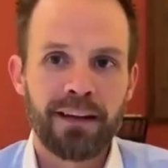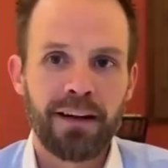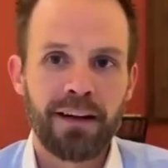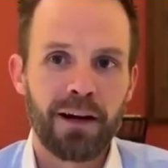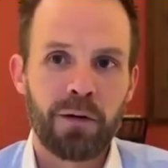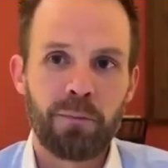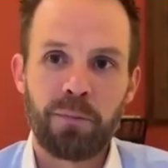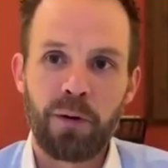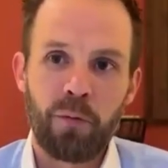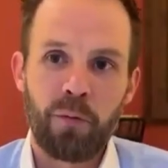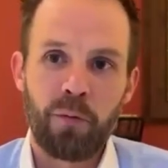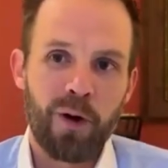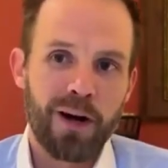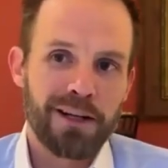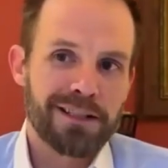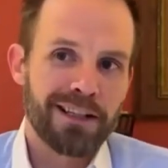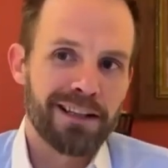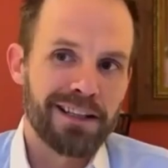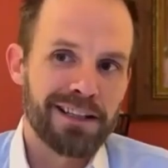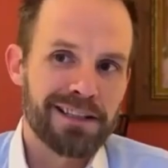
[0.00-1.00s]
But
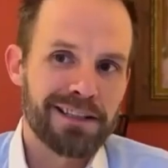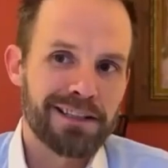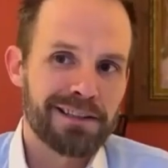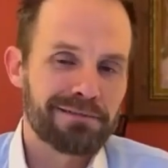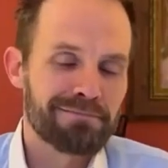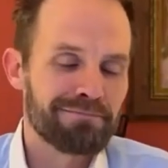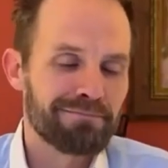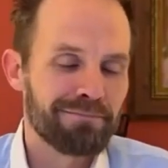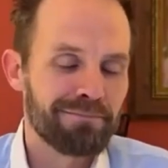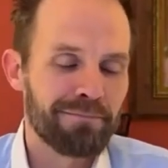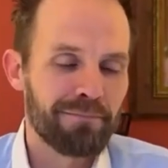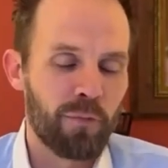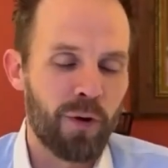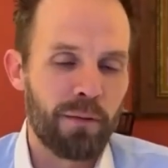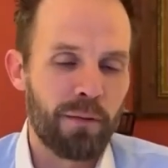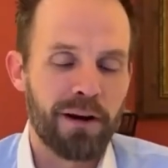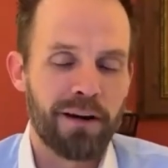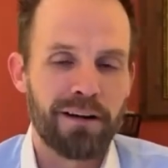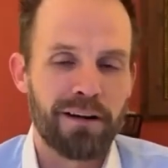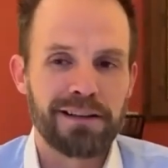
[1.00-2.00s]
watching this webinar